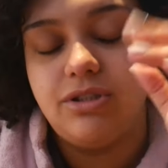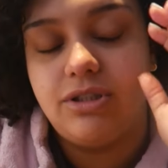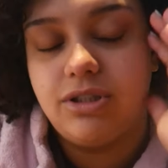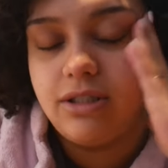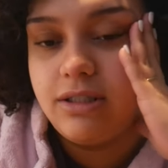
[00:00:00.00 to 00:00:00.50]

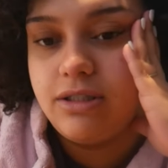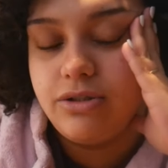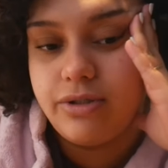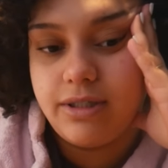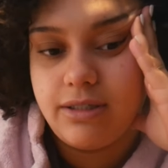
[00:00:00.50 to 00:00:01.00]
just chilling,
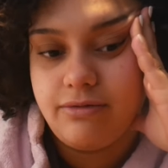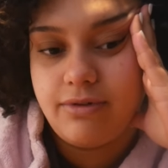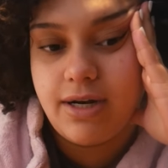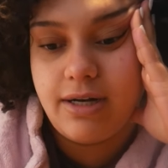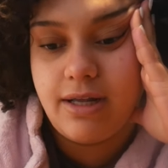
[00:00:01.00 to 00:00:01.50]
enjoying the
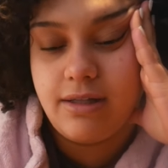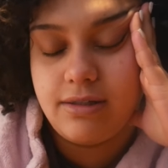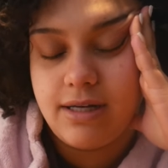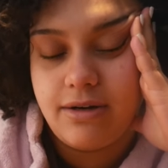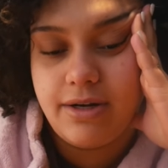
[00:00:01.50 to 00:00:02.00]

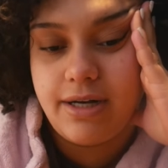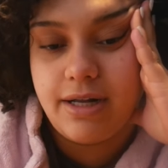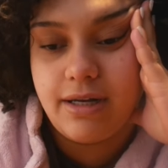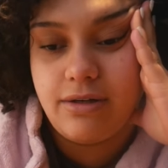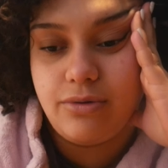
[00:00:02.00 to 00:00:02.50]
Saturday
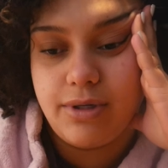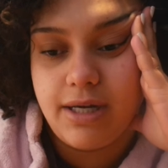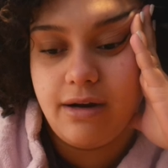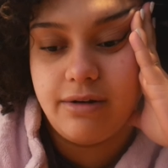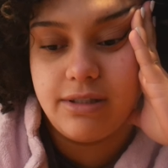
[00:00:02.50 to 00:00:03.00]
night,
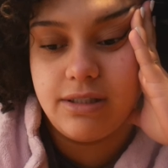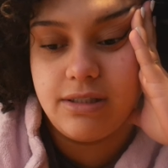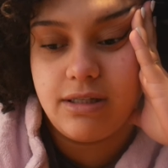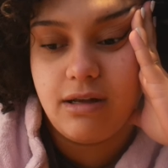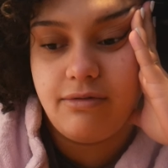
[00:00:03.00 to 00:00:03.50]
doing errands and
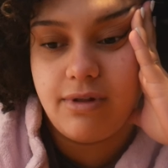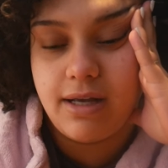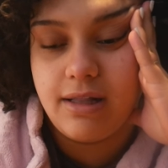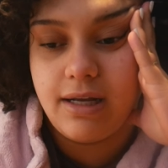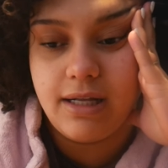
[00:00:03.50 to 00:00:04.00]
stuff,
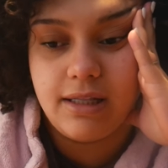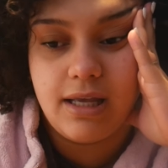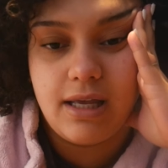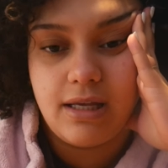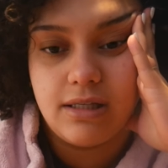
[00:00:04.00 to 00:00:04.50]
like, cleaning
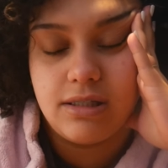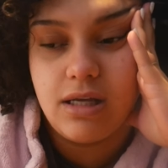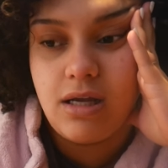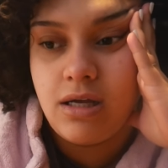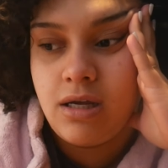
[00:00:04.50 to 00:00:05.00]
things,
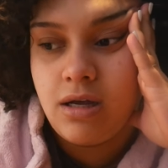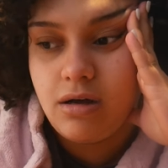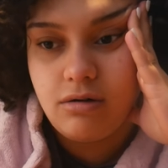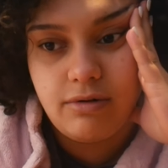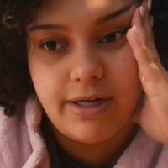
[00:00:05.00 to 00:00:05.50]

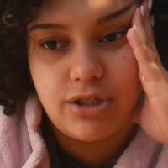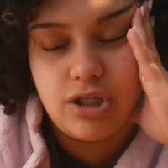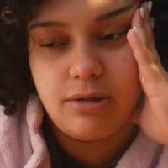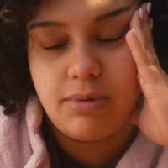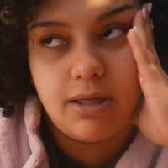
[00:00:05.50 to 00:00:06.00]

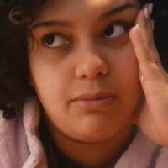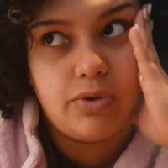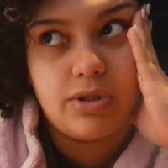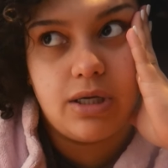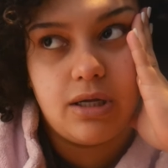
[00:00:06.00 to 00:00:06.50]
arranging, playing
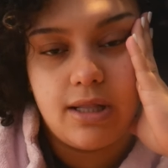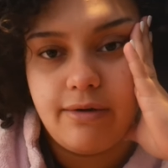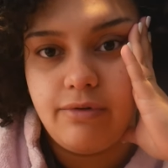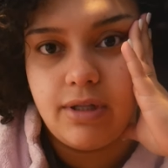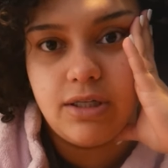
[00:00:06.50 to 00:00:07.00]
music, like,
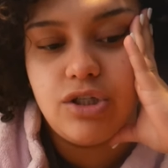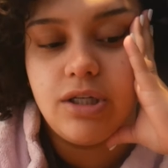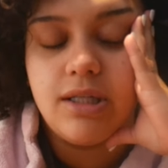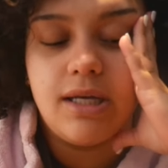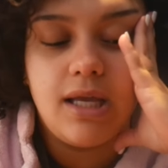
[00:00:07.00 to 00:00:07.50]
really
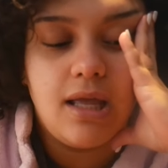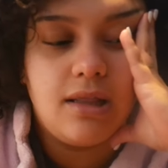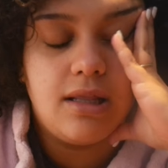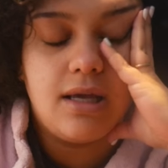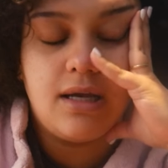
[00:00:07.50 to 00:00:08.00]
chilling.
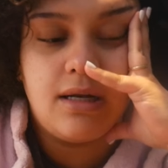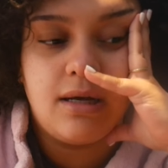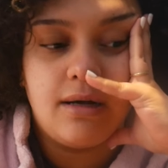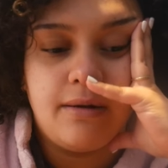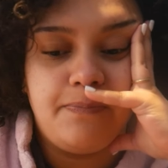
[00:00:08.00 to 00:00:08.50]
And
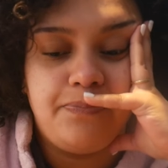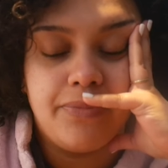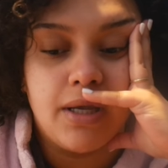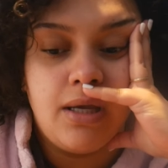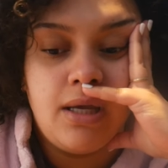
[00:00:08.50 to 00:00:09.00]
then
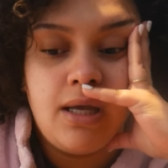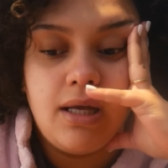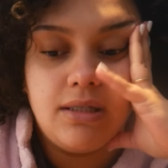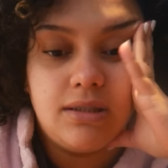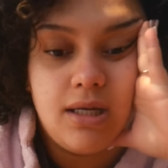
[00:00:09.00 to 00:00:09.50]

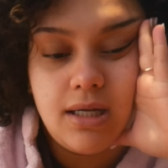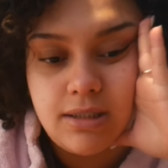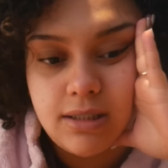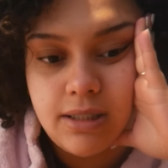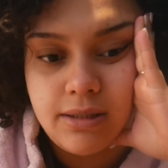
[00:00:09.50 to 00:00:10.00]
his
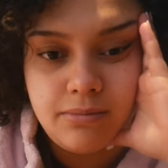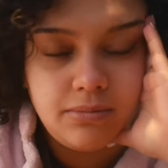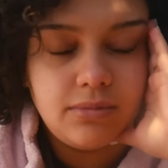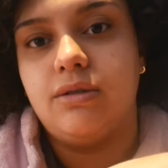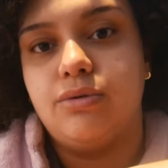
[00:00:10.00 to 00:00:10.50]

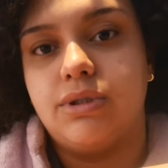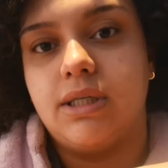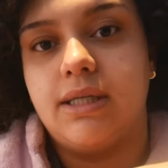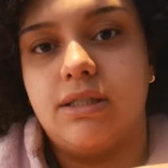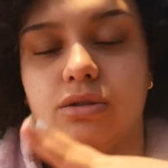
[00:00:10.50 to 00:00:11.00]
cousin, who was,
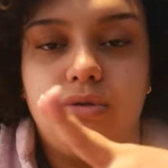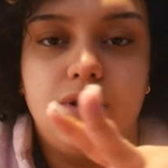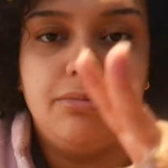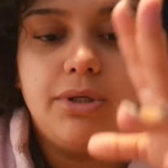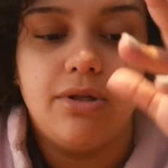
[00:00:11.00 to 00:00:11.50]
like, his
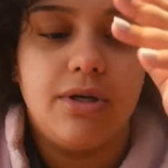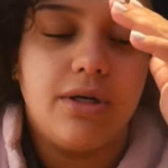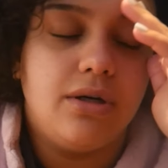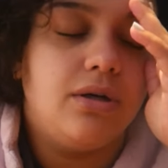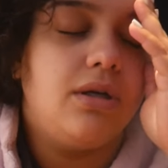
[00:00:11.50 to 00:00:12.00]
older
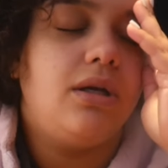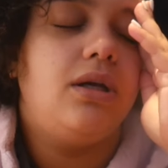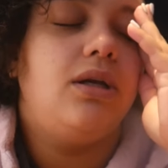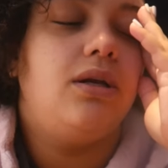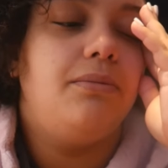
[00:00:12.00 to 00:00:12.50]
brother,
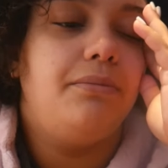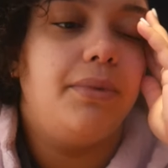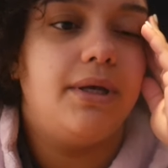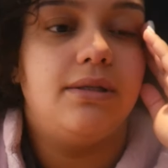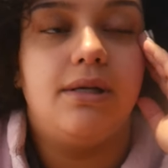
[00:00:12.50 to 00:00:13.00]
he
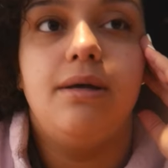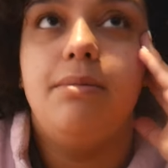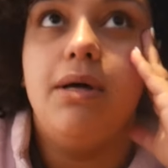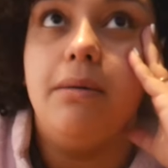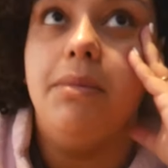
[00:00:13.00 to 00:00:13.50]
hits
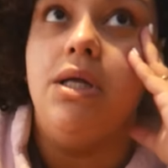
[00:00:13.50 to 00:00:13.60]
him up.